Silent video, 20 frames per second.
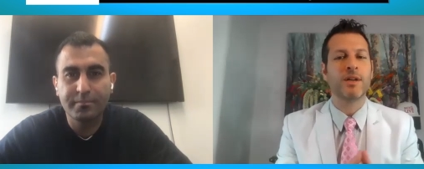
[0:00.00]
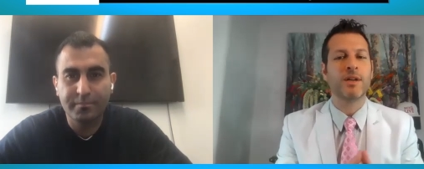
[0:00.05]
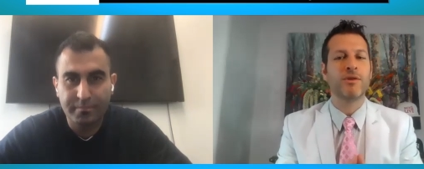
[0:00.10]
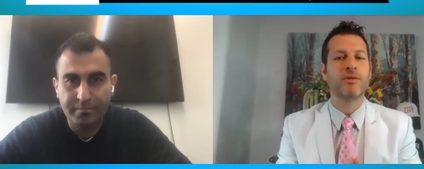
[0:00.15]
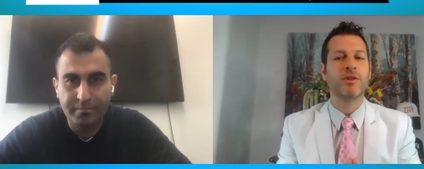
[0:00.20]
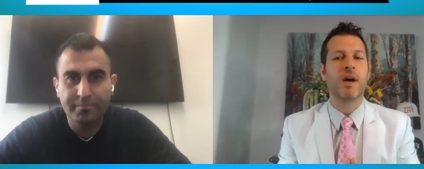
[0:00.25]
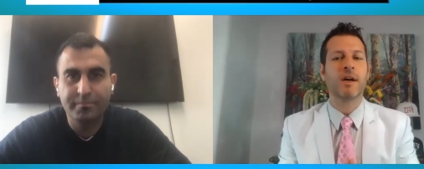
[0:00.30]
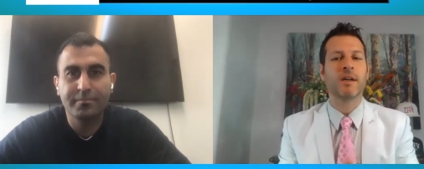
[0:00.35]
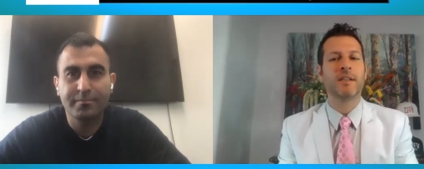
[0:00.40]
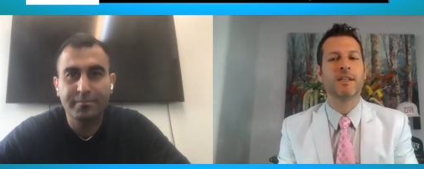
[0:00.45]
Speaker 1: Can
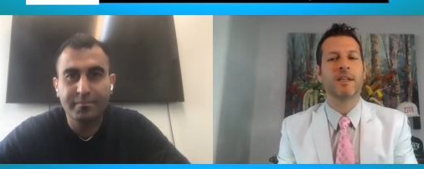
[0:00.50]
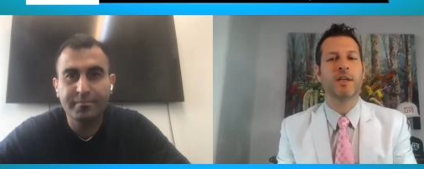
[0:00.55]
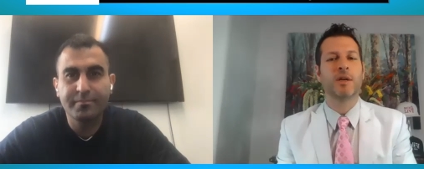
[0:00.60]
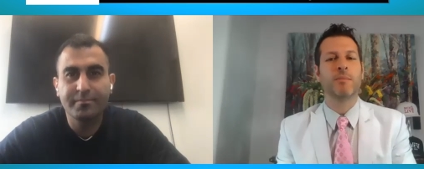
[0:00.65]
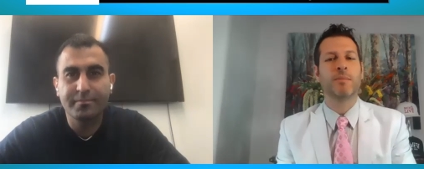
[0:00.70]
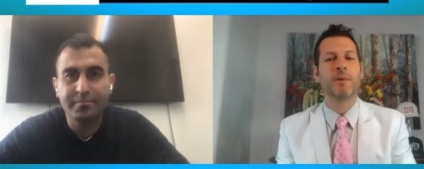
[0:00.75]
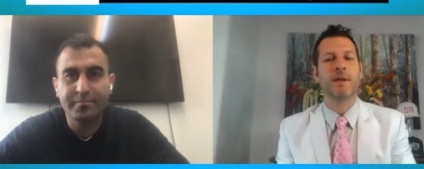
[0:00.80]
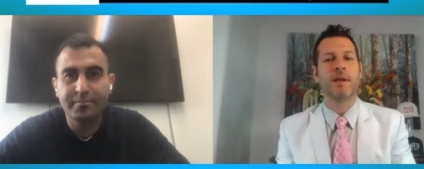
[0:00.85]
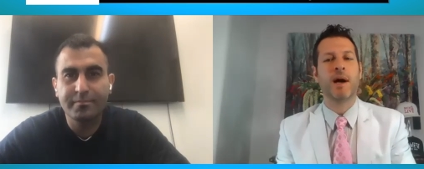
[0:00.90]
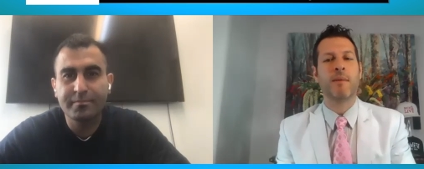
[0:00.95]
you talk a
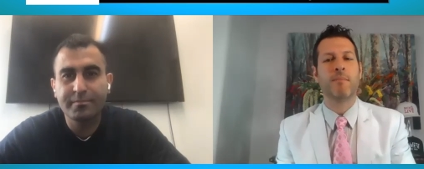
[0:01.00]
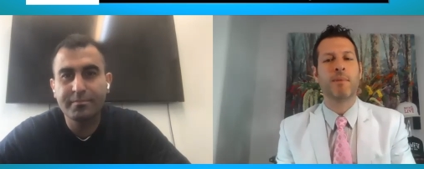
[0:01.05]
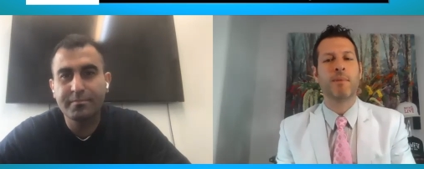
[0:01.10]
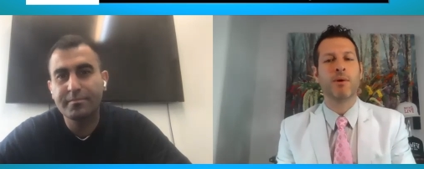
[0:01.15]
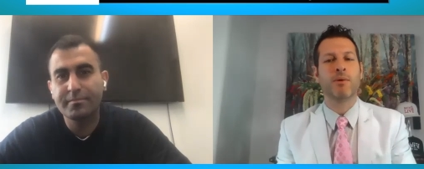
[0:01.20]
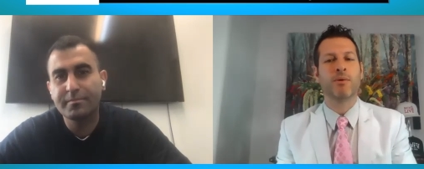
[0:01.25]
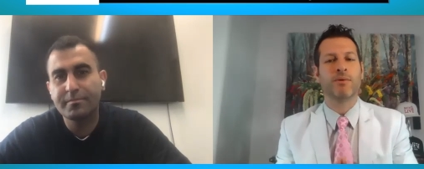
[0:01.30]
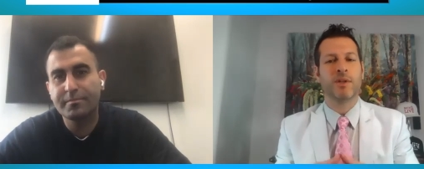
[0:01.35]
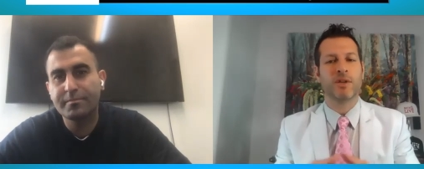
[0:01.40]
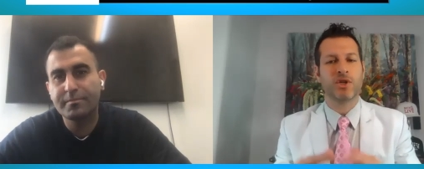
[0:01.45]
little bit
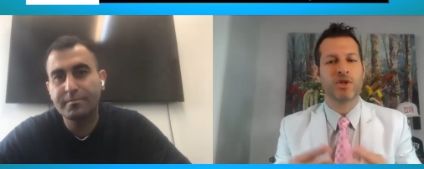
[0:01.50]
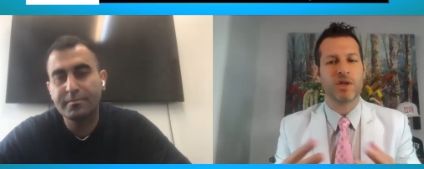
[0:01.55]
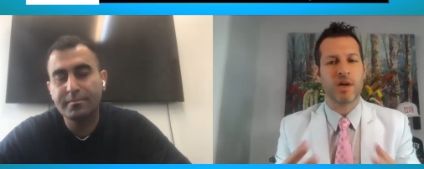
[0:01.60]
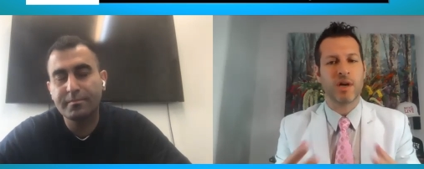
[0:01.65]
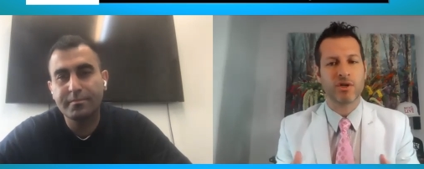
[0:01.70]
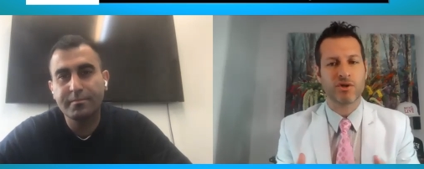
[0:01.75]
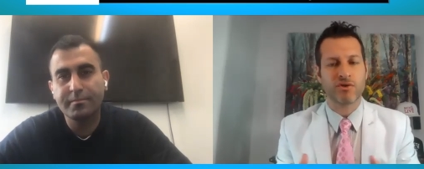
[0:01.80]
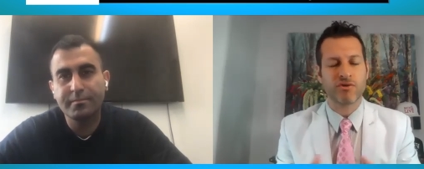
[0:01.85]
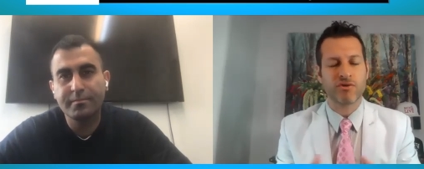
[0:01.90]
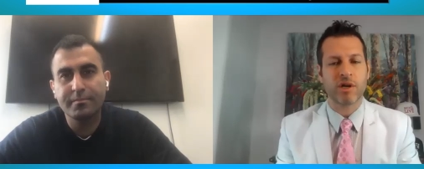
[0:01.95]
about the
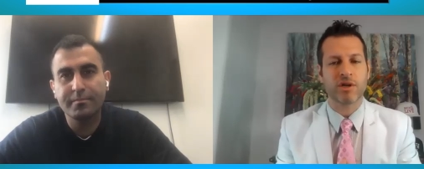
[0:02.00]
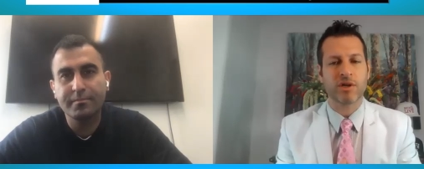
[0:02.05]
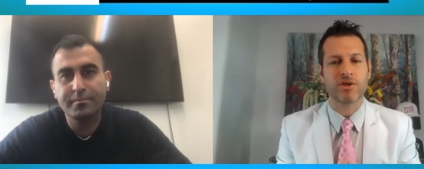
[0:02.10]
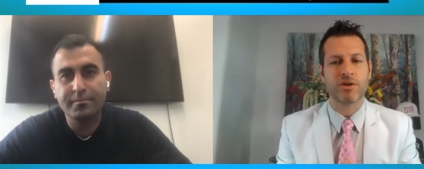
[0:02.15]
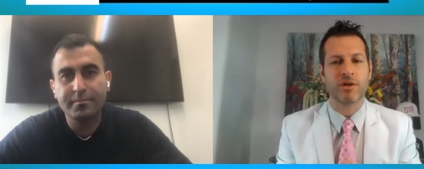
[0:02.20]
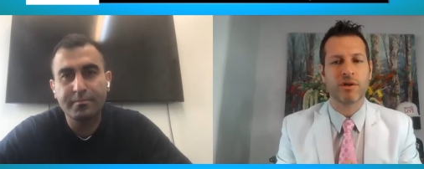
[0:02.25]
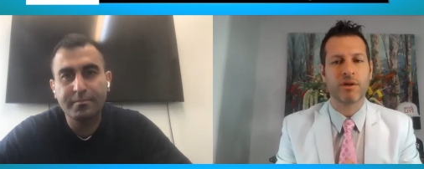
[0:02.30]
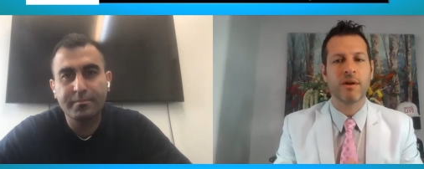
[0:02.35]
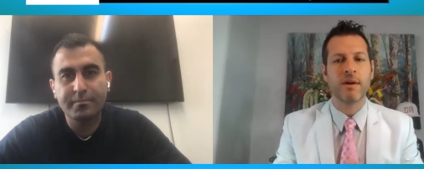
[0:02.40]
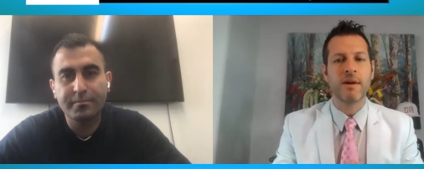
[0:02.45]
share
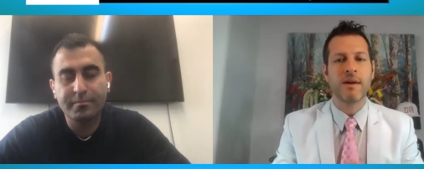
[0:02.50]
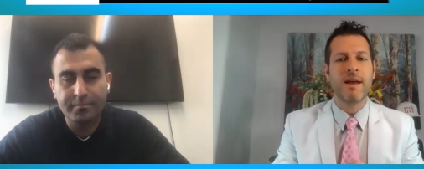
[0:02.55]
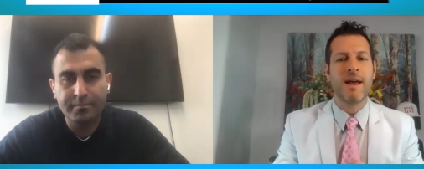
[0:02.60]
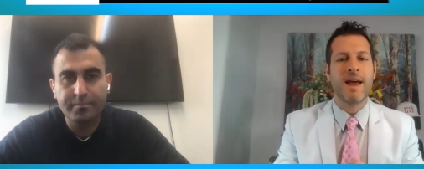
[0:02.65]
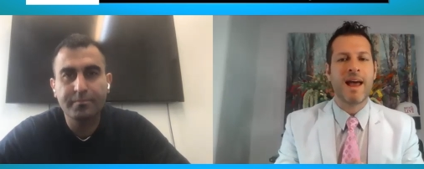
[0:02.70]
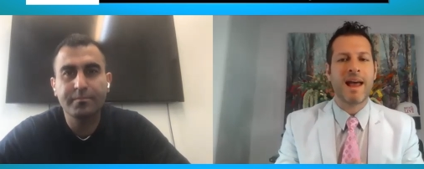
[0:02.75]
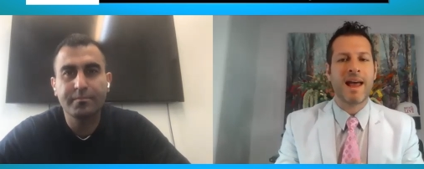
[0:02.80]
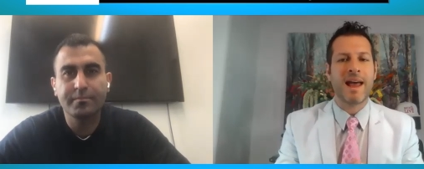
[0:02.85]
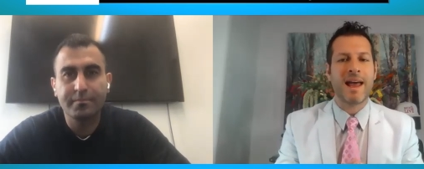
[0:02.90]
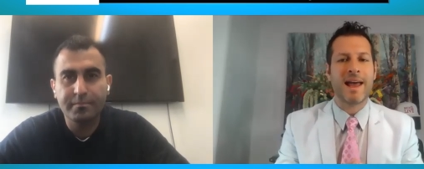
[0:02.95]
structure
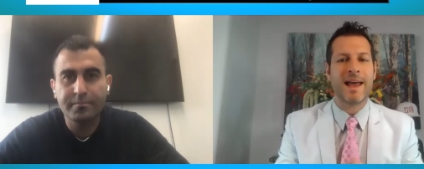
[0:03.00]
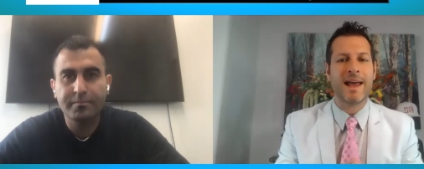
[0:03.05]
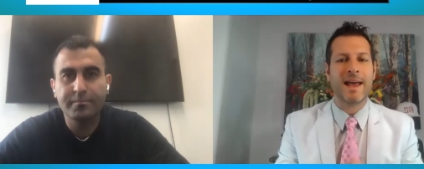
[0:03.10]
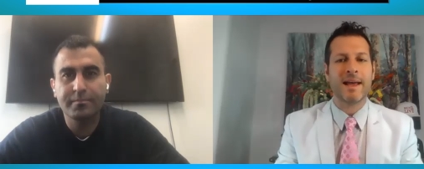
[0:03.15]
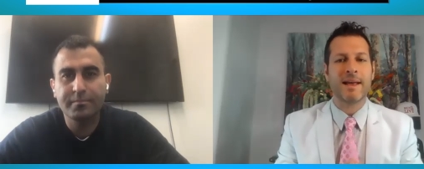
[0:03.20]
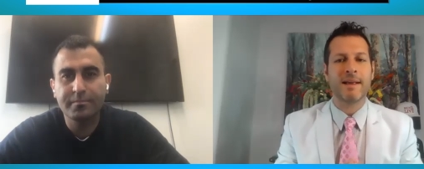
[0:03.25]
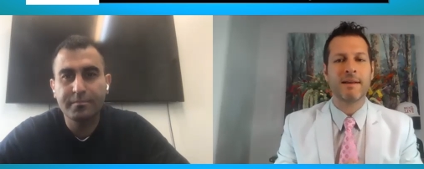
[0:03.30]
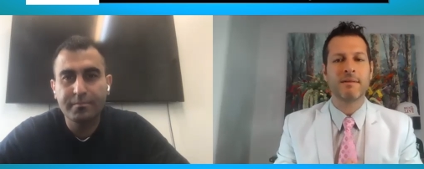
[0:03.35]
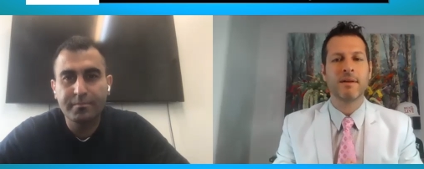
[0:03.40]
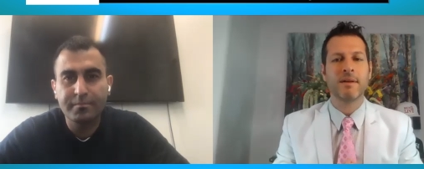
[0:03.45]

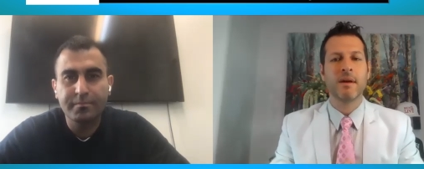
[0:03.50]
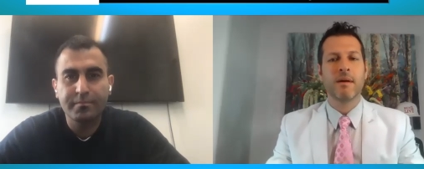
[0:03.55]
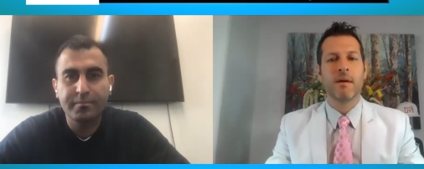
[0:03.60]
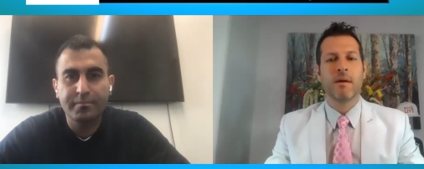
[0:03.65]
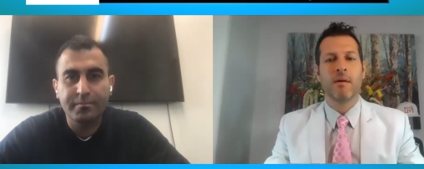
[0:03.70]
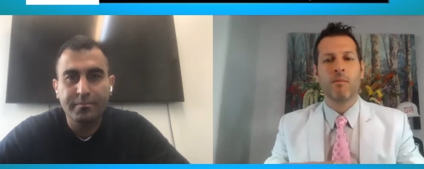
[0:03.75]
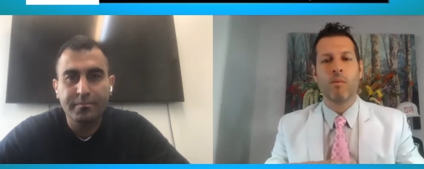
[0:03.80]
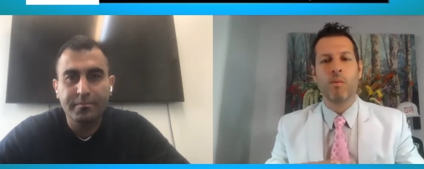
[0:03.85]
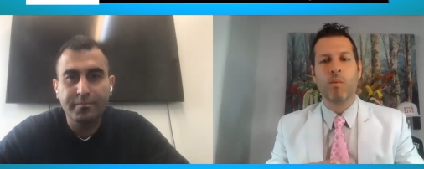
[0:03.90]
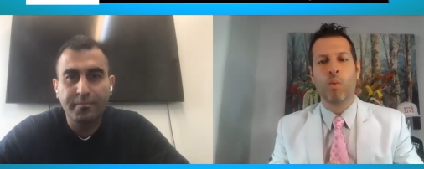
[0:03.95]
and
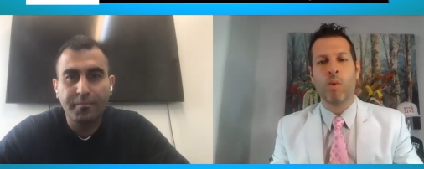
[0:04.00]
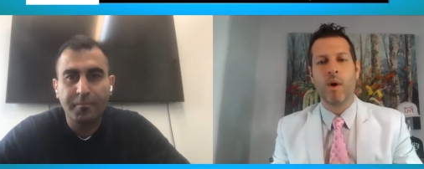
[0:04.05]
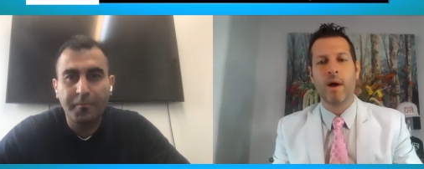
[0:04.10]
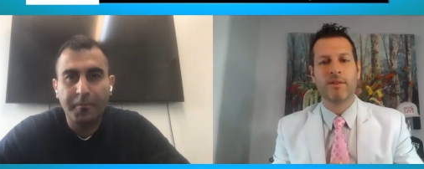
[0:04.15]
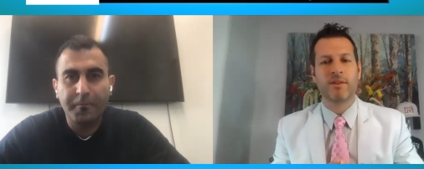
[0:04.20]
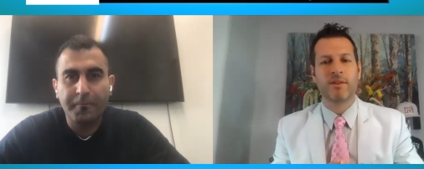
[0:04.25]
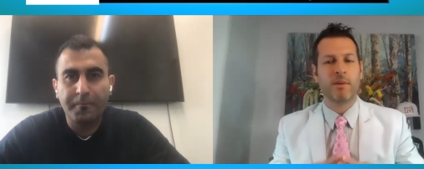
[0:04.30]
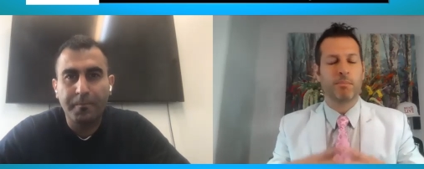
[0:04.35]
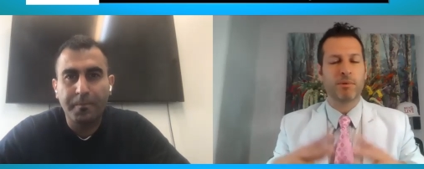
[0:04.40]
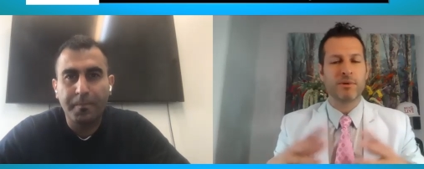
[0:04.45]

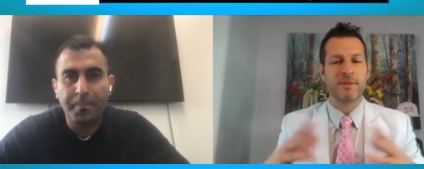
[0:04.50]
what the